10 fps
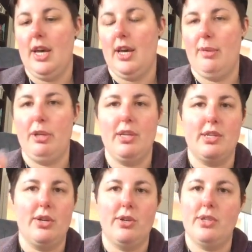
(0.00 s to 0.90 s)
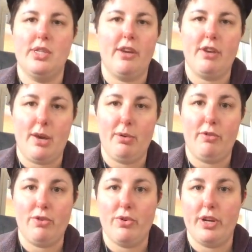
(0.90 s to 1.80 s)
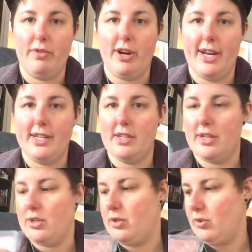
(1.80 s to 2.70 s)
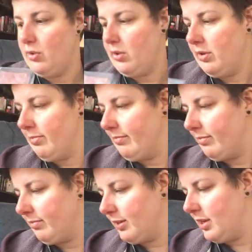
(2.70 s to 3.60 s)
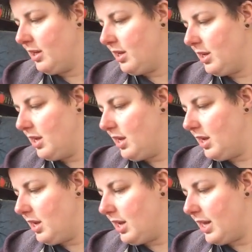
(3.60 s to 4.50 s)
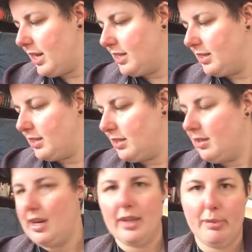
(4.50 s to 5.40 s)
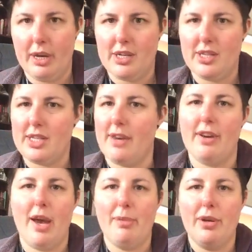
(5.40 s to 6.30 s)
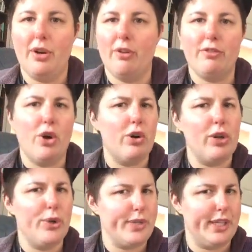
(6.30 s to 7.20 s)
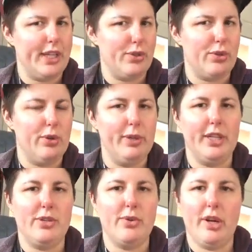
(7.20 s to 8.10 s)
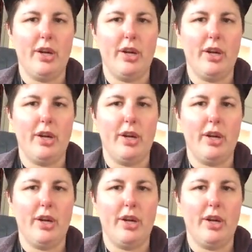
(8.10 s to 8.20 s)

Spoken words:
because nurses have a habit of talking right outside your door. And other patients have a habit of not closing their door when they're talking